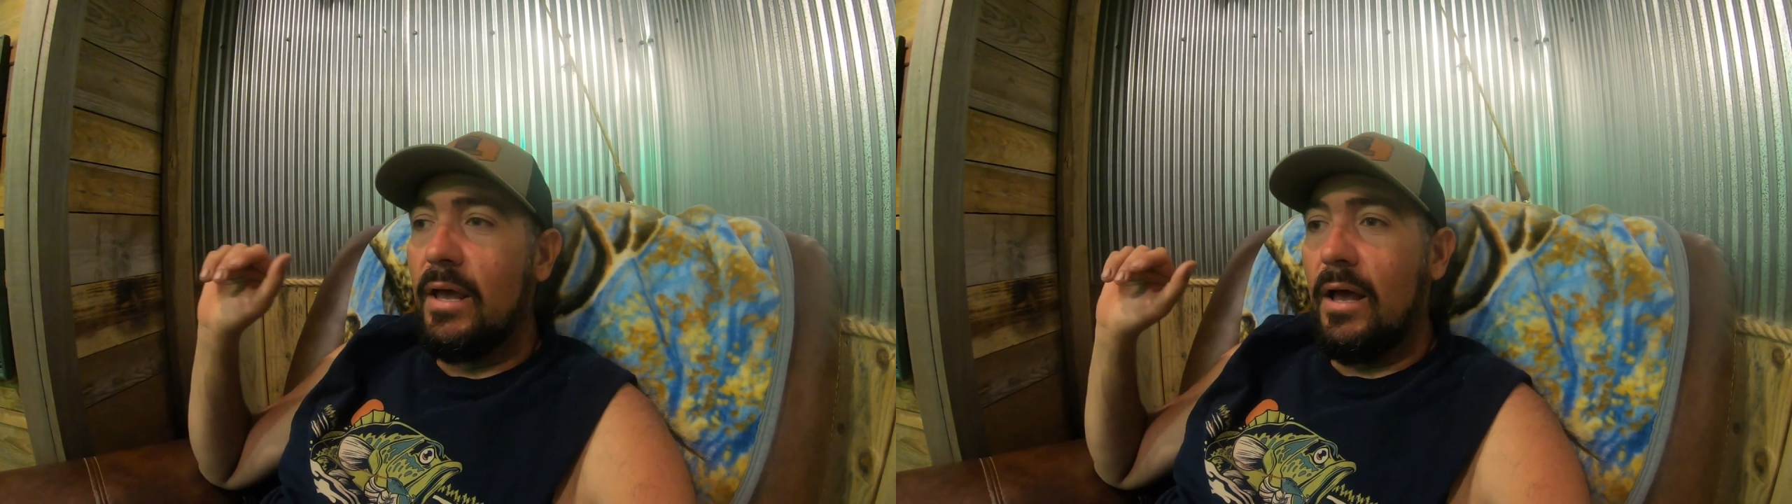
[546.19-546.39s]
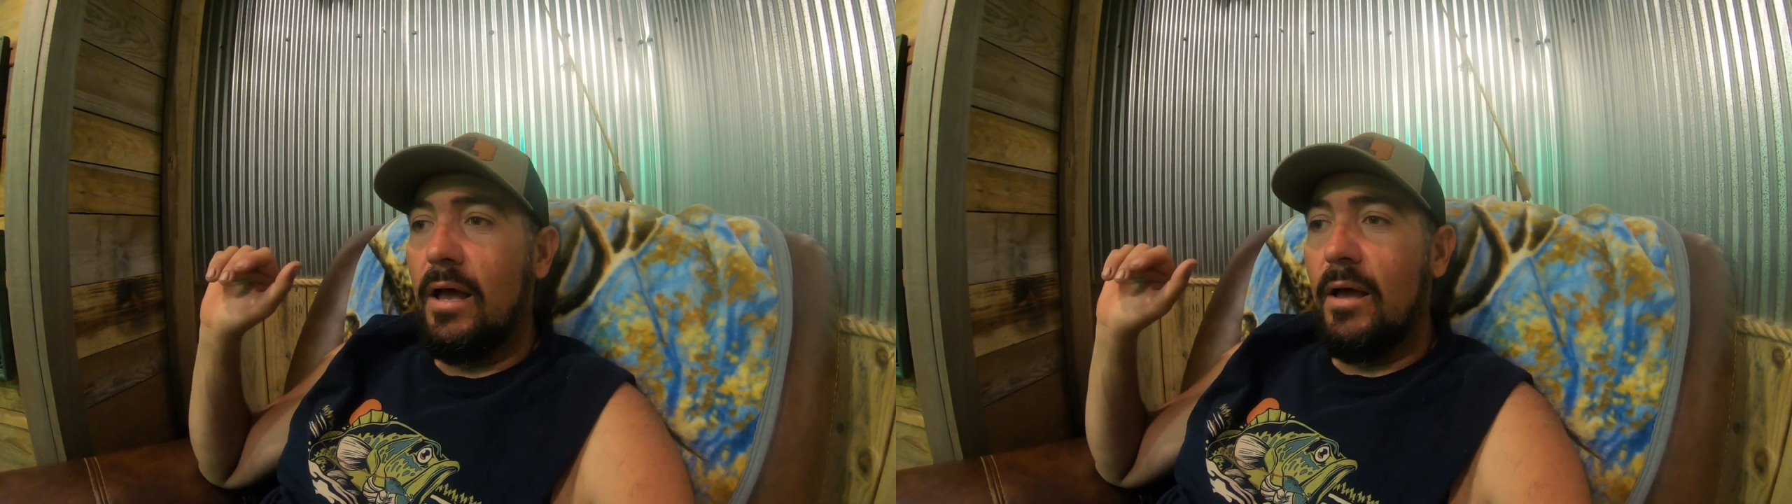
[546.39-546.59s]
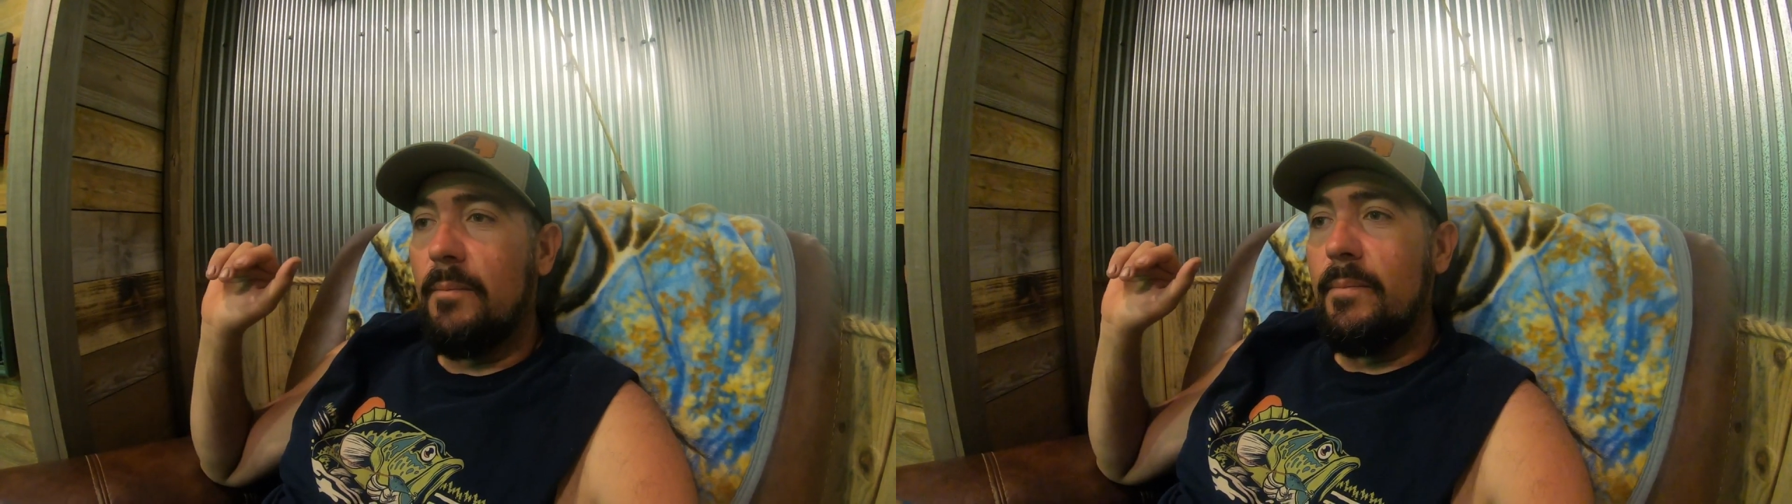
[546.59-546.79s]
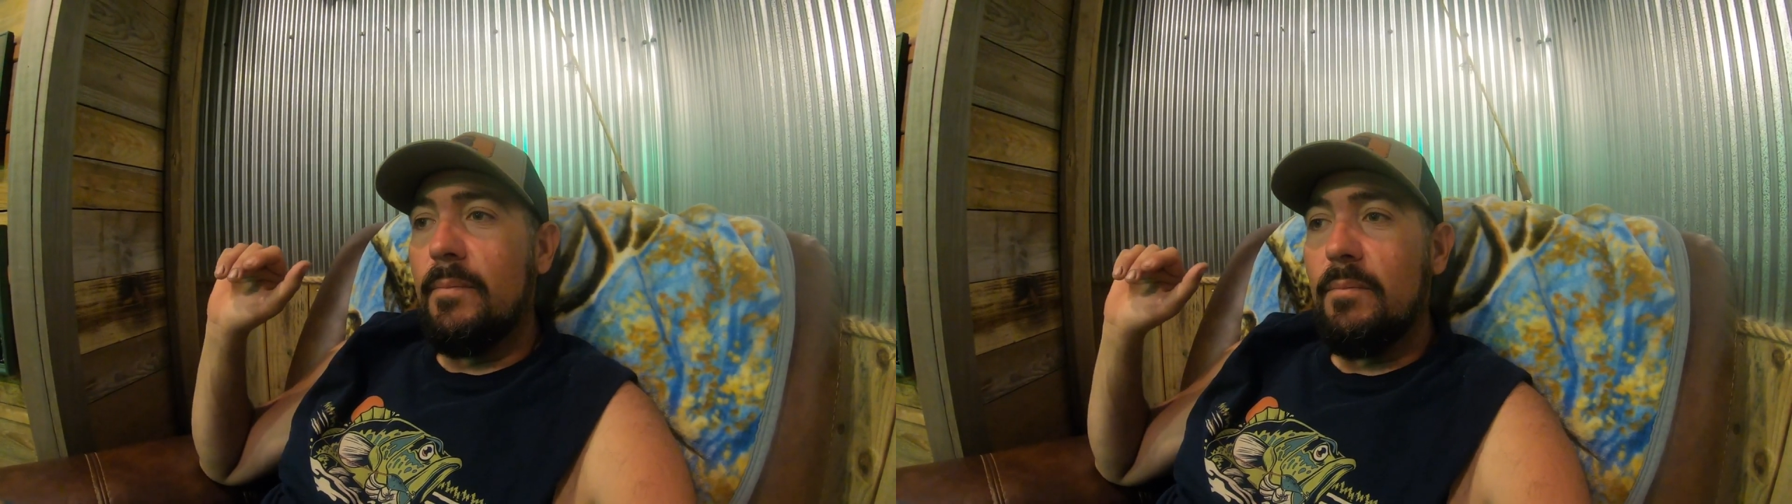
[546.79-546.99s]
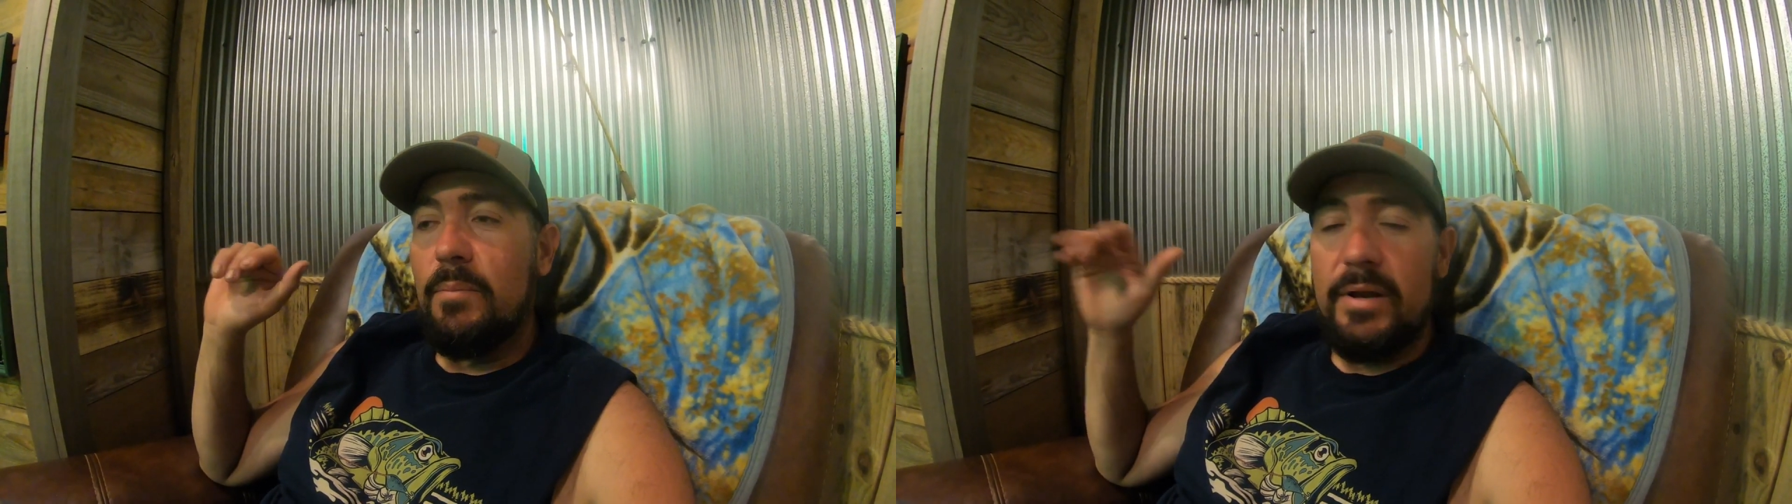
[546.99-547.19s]

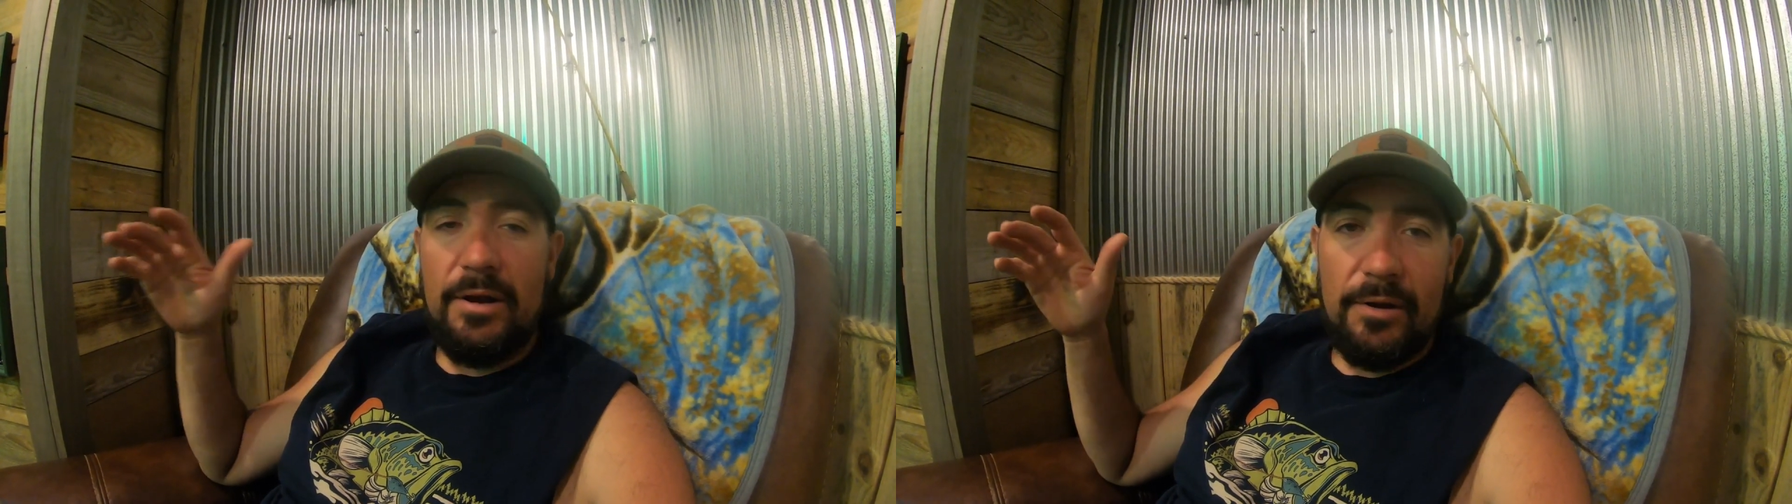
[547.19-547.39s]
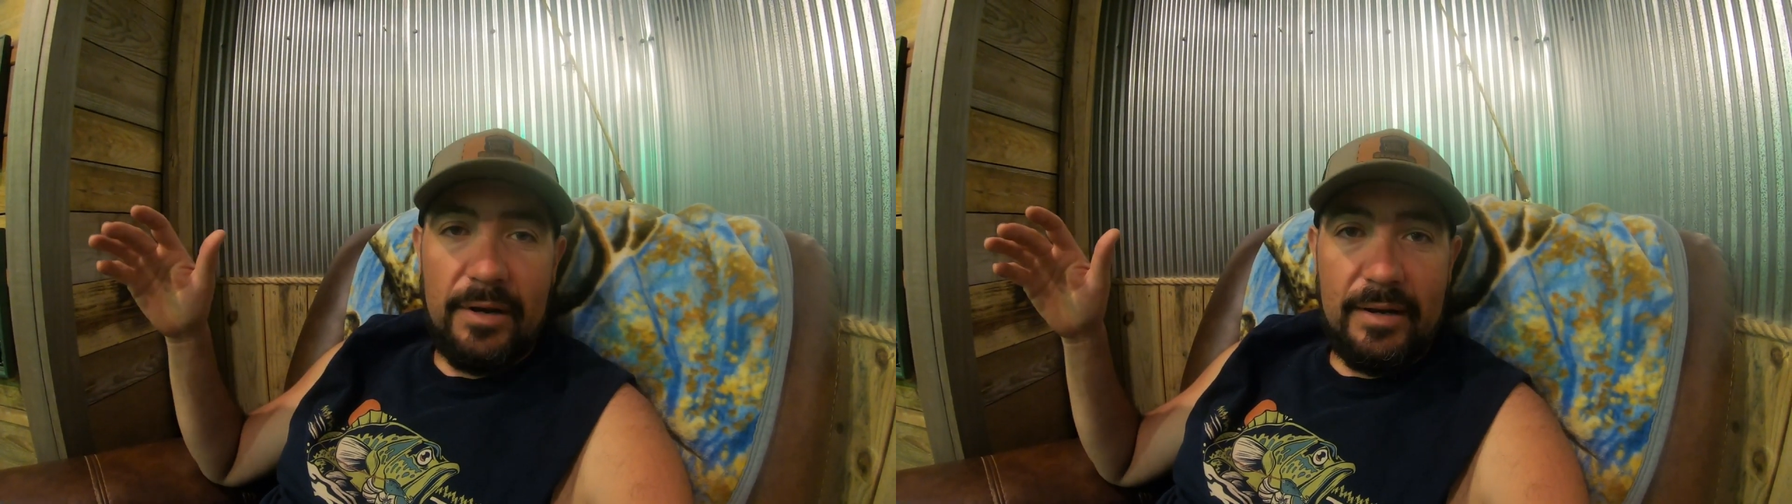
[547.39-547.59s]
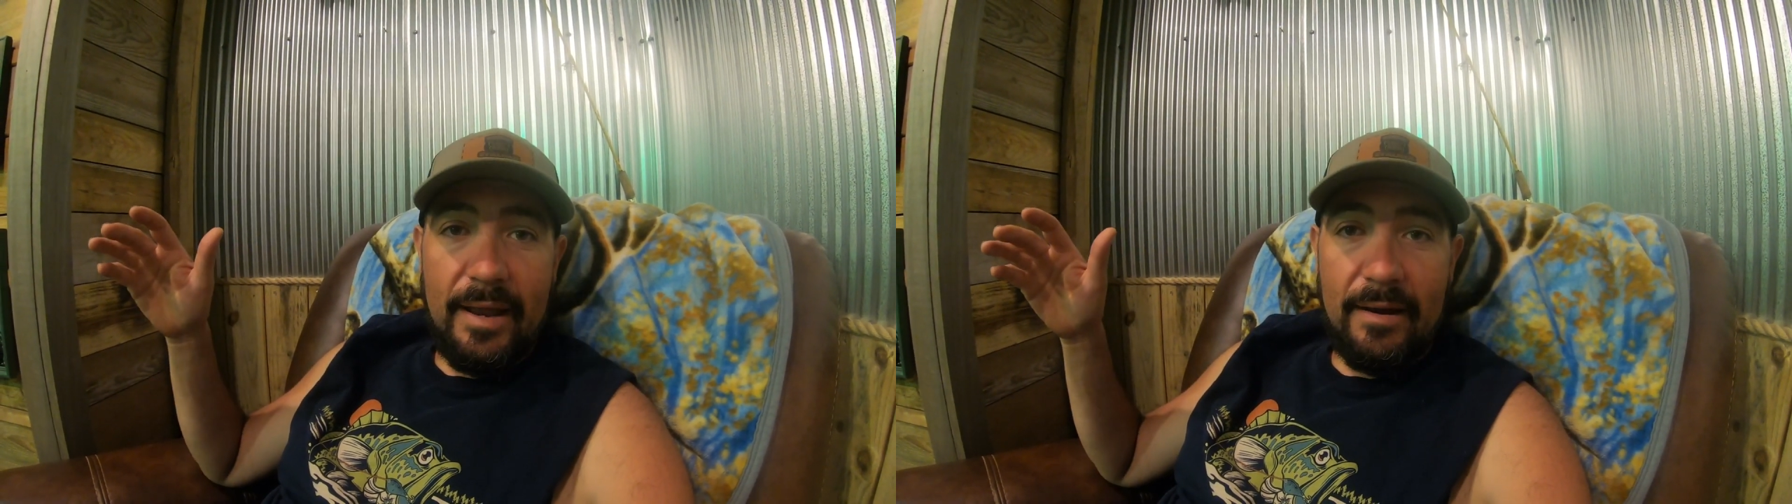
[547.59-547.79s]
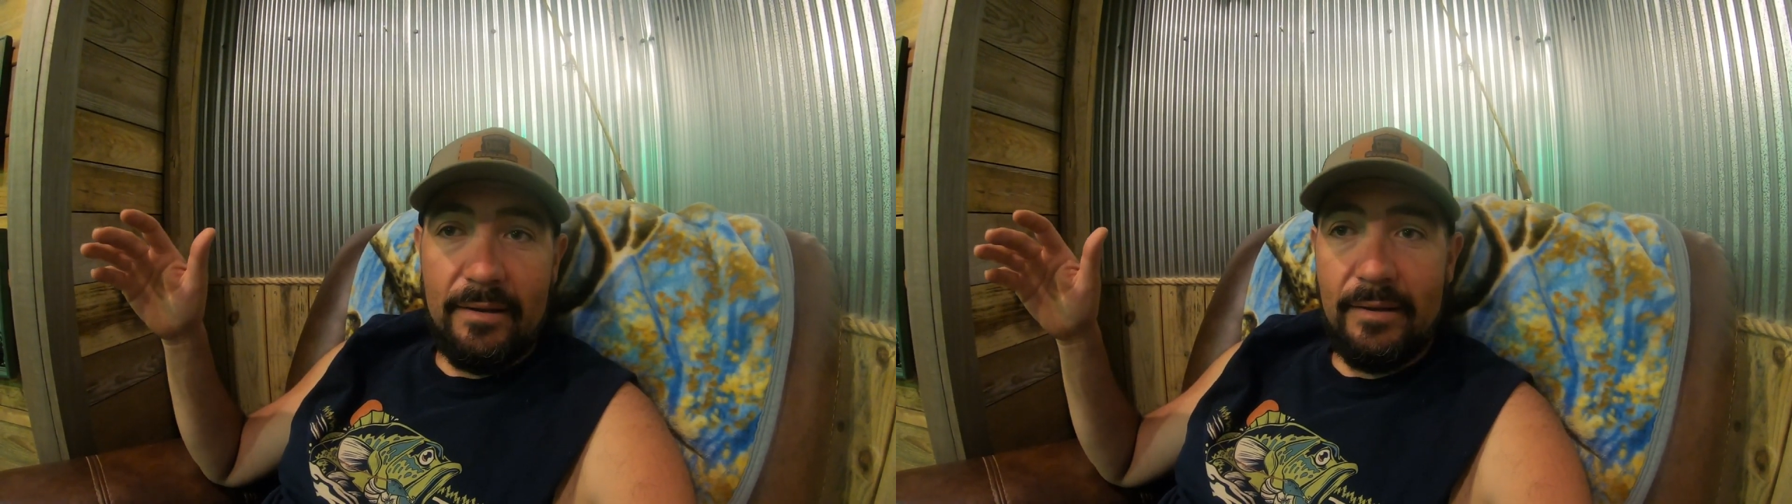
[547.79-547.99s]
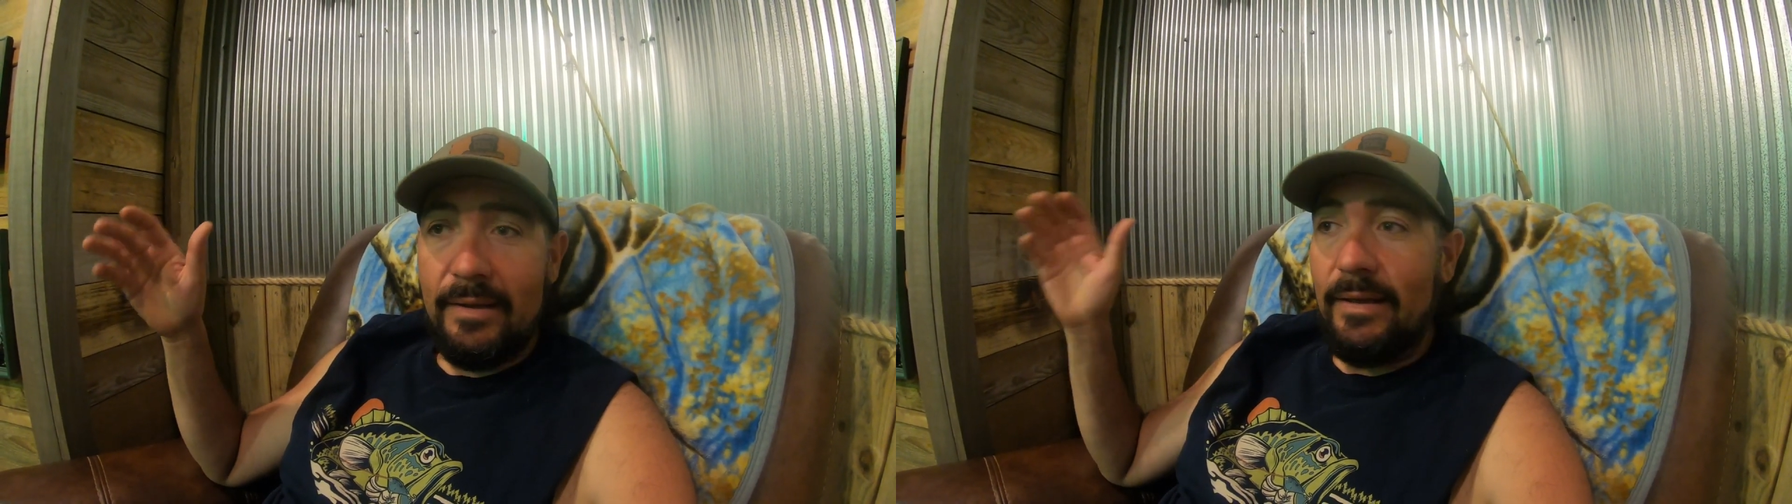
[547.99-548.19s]
But here in
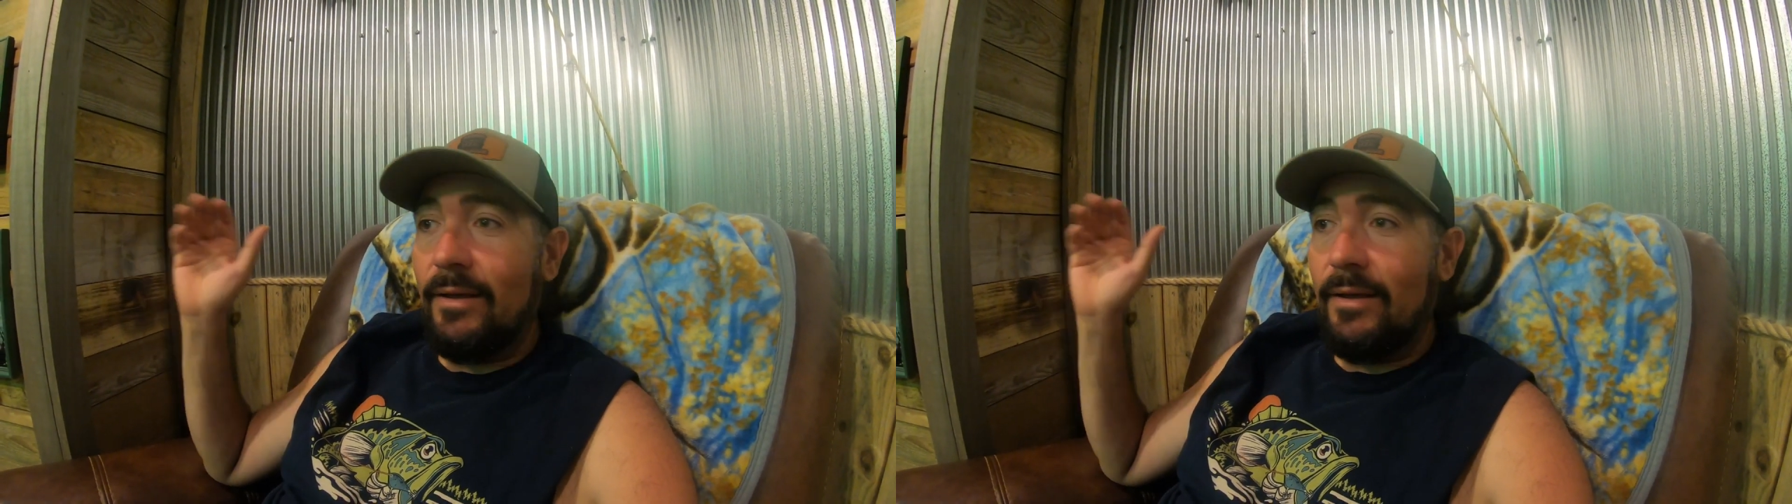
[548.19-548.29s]
Indiana,